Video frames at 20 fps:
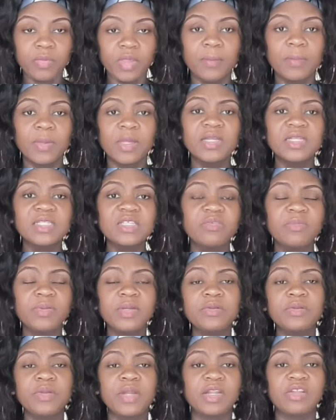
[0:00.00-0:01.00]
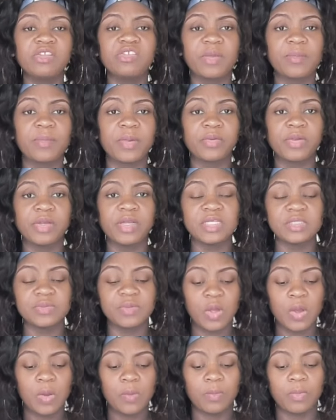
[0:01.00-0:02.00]
Because everybody know that the job arena has
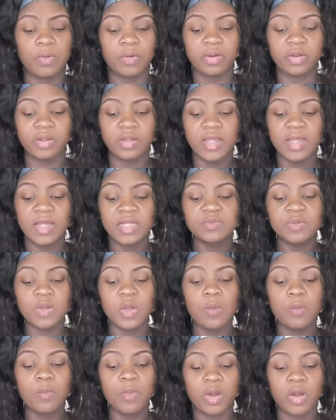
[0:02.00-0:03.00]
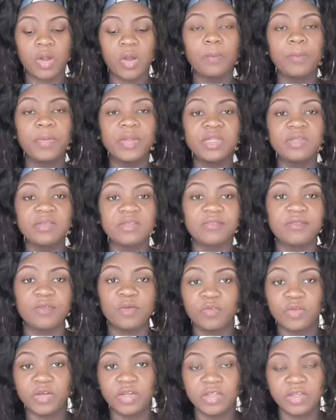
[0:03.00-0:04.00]
become more competitive
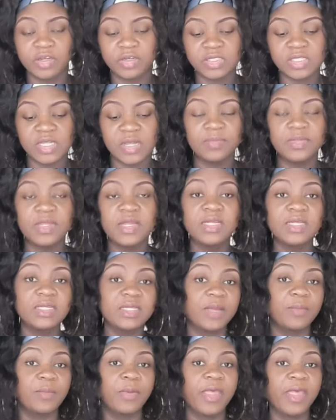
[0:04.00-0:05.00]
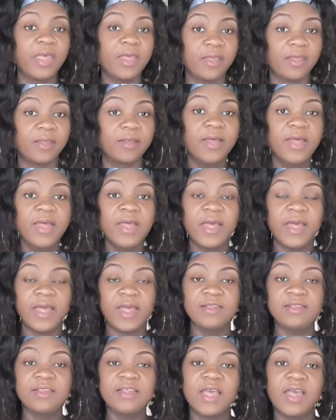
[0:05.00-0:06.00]
over the years. So I'm telling them, hey,
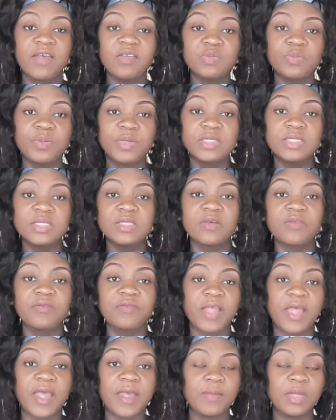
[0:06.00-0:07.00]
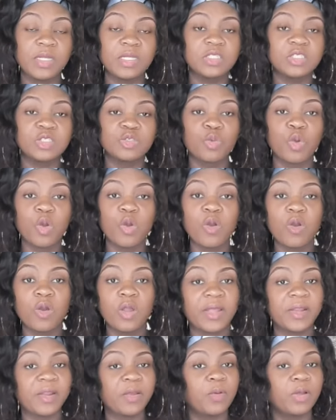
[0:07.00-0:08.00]
I think I've spent enough time in this role
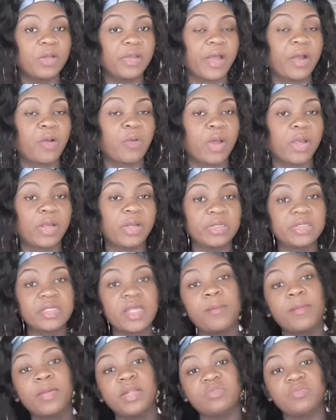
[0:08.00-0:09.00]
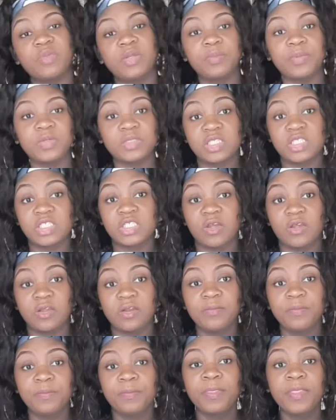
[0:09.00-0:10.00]
and I want to acquire a top management
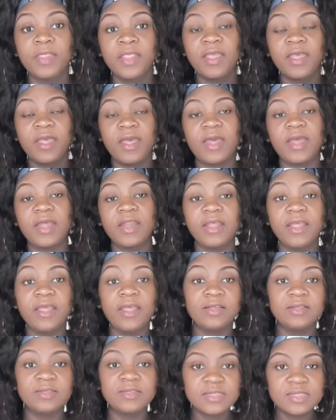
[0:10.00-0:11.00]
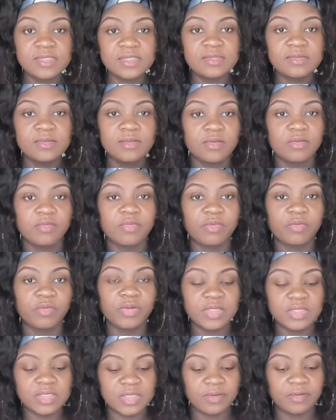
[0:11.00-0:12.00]
position, and hence the
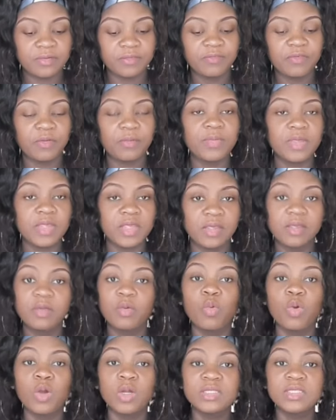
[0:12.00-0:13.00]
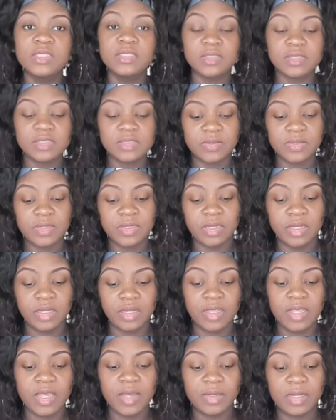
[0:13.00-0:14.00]
reason for me wanting to study
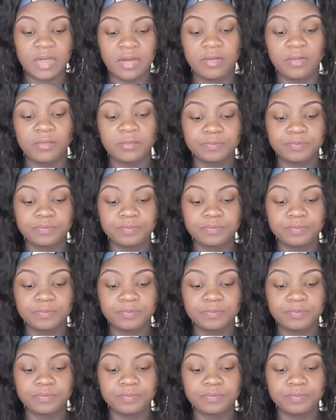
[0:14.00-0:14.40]
in Canada.